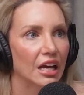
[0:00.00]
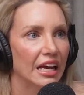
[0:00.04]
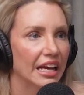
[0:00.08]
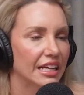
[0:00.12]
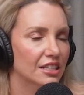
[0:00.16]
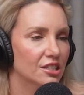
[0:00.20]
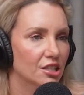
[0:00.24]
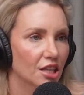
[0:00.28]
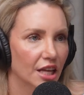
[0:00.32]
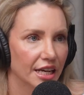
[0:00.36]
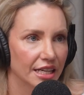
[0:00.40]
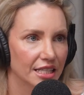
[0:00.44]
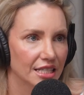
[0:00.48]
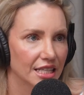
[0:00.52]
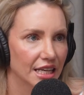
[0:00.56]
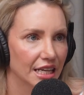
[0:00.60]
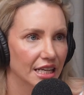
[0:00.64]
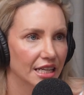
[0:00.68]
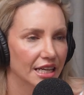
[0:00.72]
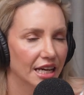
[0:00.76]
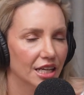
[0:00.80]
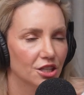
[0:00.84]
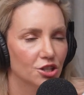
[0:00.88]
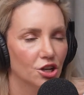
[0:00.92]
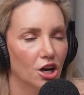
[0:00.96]
It's like
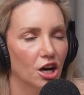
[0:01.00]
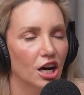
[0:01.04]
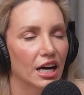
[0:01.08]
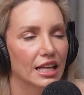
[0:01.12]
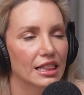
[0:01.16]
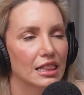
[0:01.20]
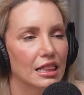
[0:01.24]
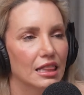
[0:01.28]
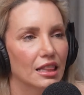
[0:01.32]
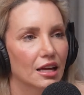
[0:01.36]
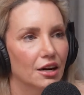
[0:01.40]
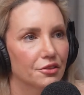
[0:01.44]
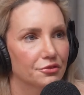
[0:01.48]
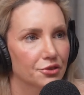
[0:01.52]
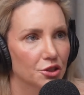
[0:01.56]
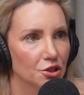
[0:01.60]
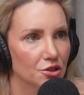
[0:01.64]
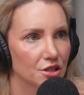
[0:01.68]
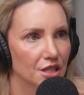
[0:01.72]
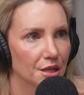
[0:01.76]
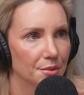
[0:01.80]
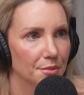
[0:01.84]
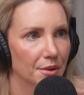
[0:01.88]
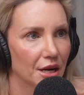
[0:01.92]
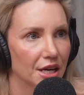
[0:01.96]
second nature. I love
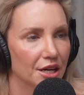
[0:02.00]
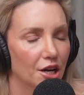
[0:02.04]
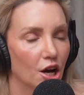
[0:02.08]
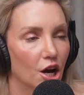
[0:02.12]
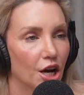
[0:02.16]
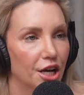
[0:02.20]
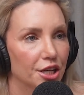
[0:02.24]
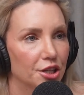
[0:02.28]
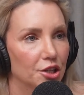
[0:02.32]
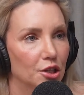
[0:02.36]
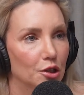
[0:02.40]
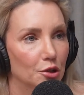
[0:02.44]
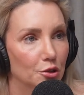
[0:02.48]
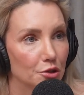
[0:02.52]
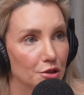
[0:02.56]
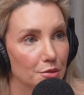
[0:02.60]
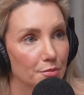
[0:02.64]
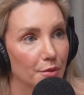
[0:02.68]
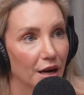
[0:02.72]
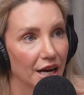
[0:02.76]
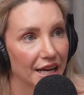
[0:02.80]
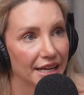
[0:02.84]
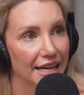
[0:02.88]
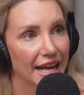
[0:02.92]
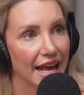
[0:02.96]
using mine. I use
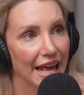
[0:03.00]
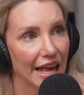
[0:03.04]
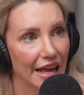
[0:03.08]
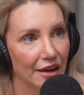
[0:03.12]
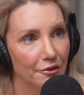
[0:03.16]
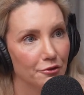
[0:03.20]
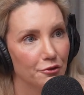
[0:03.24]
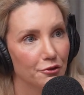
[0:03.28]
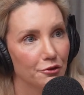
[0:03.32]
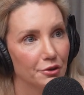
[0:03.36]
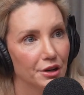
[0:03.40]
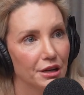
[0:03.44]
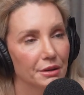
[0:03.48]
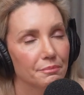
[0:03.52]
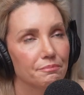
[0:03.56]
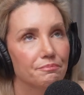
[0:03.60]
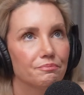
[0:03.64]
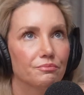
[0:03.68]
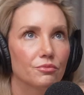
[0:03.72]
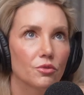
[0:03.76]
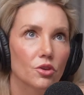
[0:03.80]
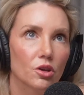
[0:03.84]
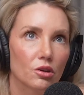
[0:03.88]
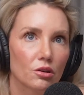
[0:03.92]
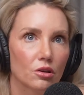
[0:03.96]
mine
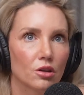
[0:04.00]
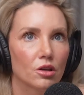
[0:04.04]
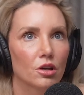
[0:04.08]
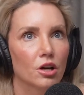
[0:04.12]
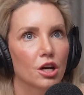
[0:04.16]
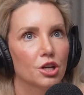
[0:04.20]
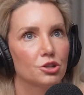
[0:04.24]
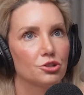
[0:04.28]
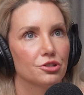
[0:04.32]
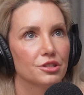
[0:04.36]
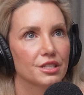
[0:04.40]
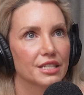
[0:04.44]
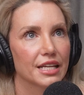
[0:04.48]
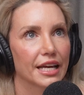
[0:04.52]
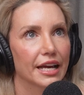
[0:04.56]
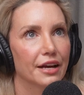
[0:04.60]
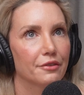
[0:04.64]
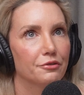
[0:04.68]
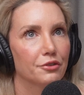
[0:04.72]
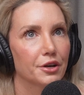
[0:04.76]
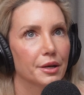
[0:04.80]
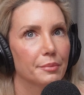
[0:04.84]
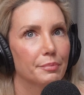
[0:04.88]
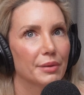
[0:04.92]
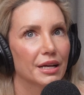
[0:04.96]
I shouldn't say
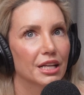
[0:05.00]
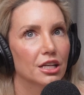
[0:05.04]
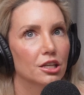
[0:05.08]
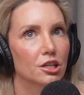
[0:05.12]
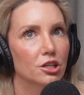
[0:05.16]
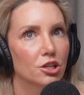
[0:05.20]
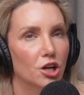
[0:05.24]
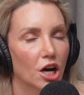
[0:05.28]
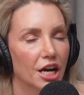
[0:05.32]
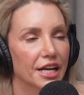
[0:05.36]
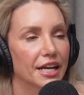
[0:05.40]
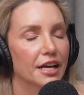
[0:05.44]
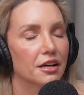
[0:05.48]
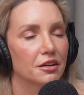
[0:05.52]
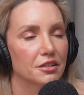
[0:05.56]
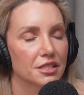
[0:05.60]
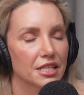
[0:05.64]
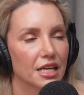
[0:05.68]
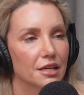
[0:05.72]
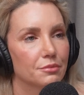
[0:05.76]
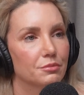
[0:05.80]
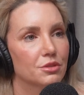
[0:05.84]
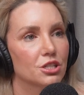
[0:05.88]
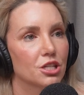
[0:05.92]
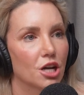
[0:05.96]
every, but 9 out of
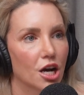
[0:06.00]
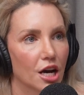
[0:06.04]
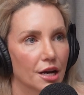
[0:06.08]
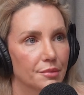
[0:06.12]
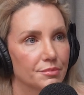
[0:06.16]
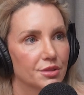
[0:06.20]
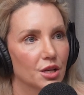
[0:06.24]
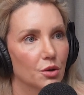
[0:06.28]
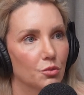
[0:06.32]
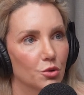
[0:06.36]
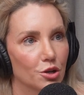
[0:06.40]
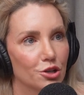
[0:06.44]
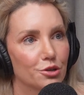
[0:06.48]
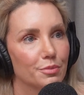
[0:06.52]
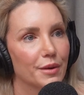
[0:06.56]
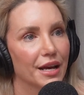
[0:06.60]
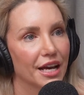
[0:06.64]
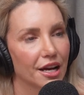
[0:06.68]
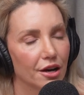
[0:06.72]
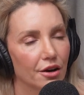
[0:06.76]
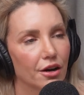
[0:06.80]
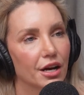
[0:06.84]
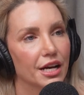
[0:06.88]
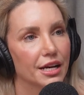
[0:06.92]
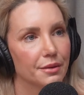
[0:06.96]
10 times I wash my
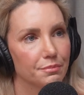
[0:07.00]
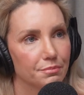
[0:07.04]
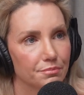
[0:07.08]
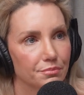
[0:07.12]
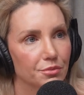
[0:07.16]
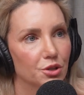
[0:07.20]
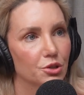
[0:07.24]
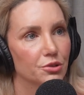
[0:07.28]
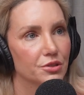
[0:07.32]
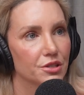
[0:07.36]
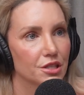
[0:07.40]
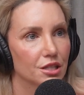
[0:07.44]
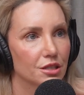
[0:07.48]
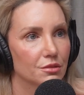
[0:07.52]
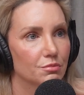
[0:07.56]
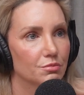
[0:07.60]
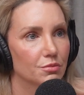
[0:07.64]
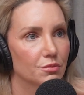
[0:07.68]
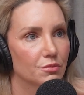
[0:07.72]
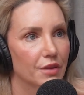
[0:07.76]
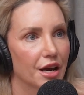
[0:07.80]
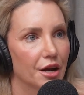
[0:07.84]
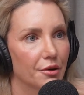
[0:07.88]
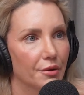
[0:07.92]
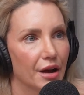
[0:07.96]
hair, I use the
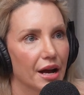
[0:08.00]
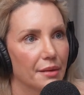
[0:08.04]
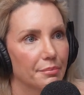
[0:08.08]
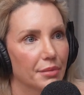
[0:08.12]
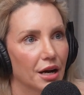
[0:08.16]
Airwrap